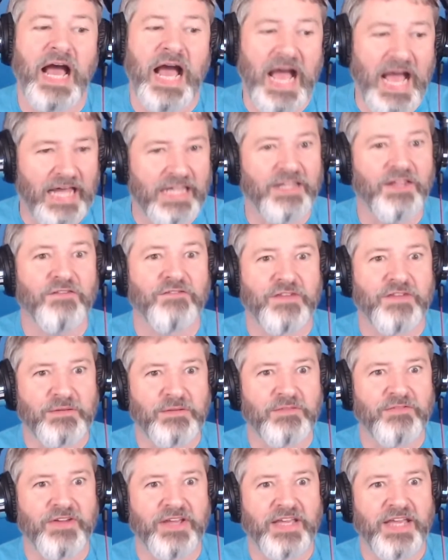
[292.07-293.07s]
I love
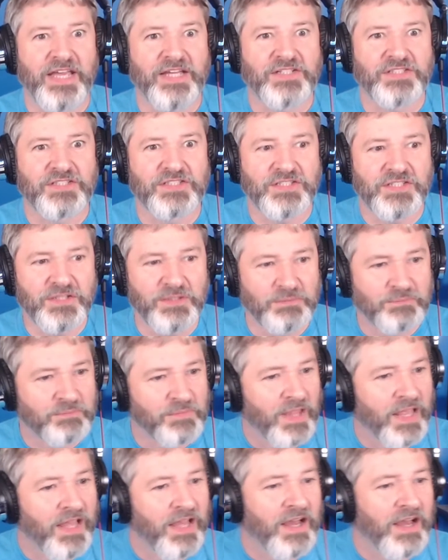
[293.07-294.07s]
family vacations too.
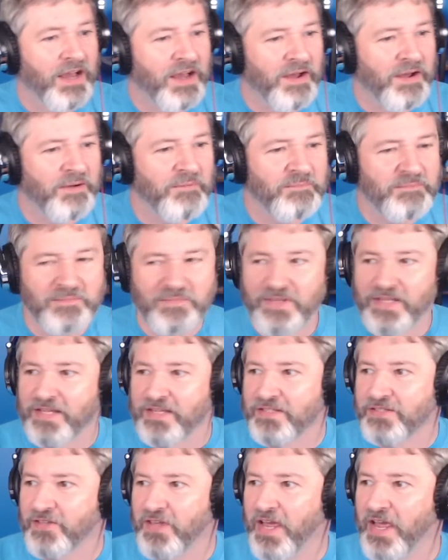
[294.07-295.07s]

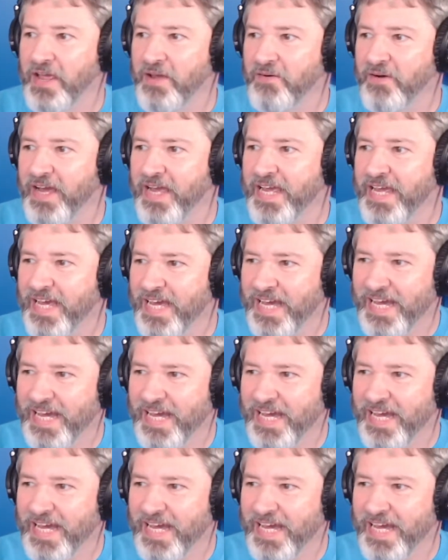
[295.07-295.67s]
So anyway,